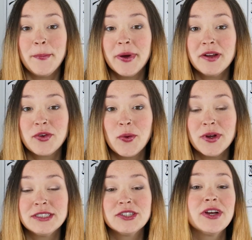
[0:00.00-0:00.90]
But of
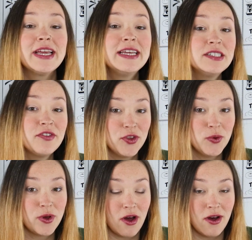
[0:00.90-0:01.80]
course, there is a
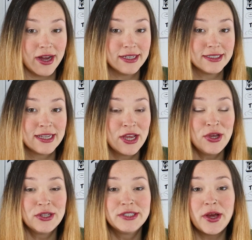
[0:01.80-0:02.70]
few cons.
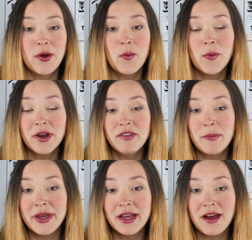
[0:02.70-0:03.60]
So one of the
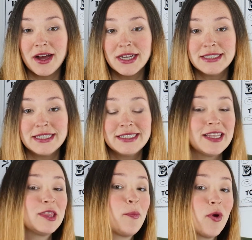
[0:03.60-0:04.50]
big cons is
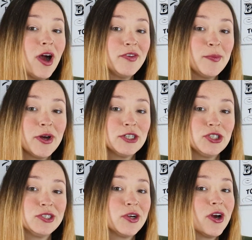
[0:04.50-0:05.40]
that the profit
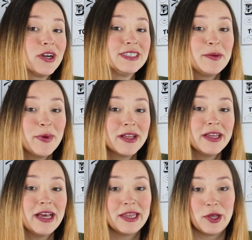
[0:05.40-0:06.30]
margins are
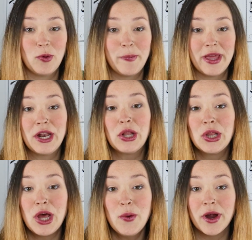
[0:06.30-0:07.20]
typically a little bit
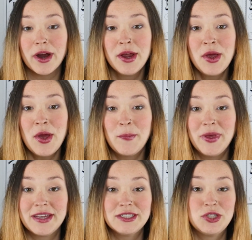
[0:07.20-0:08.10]
lower
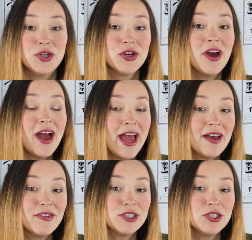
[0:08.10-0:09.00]
because you're not
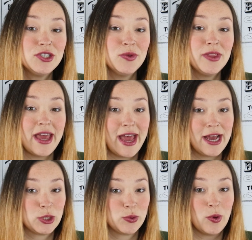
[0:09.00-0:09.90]
having to do the
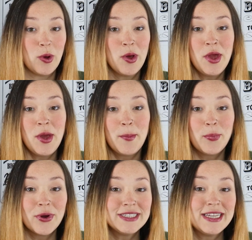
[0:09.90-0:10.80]
actual
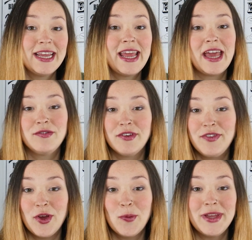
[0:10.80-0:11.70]
printing and
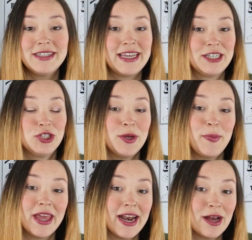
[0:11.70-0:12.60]
fulfillment and
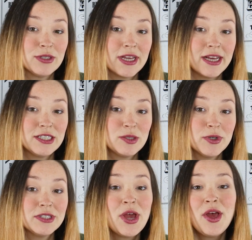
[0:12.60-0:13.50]
shipping it out to
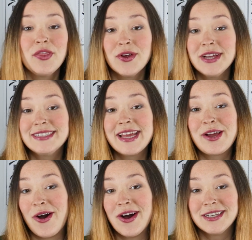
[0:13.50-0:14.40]
customers. There is a
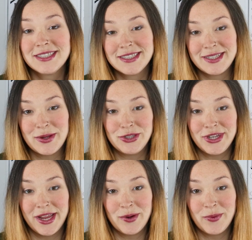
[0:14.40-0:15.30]
cost
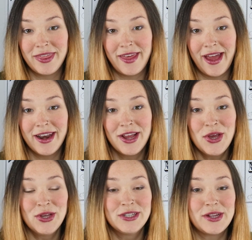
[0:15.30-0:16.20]
associated with that.
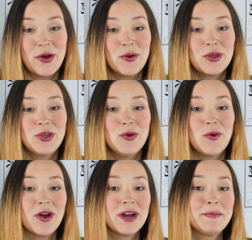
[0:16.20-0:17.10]
So
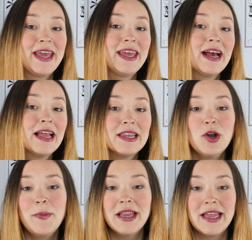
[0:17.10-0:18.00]
you are making a
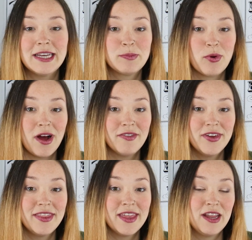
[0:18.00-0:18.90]
little bit less
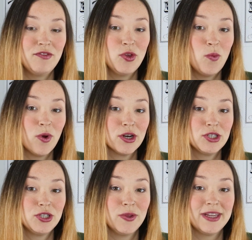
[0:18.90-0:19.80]
profit than if you were
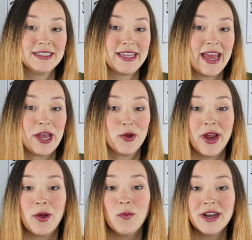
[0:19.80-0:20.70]
to, let's say,
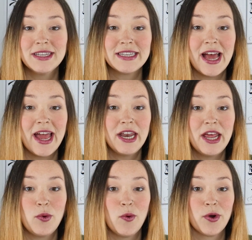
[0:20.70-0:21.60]
create one design
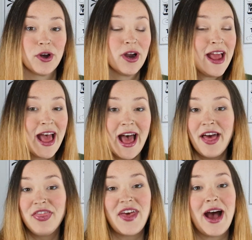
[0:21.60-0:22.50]
and order
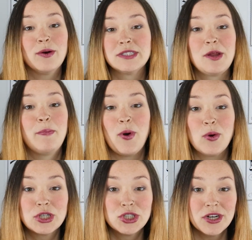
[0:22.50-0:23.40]
1,000
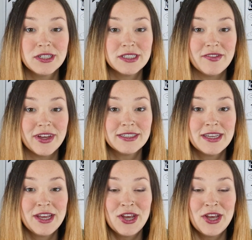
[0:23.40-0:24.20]
bulk shirts of it.